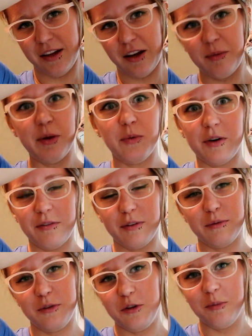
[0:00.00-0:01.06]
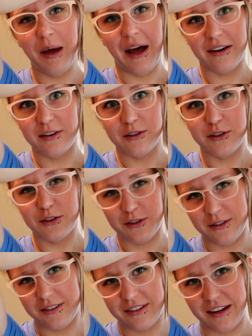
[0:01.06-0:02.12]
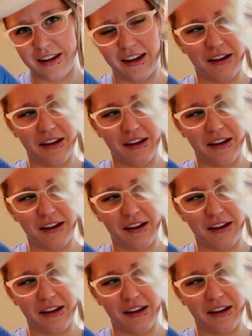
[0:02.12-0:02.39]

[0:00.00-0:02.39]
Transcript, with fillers: gonna be one of the few pattern shirts that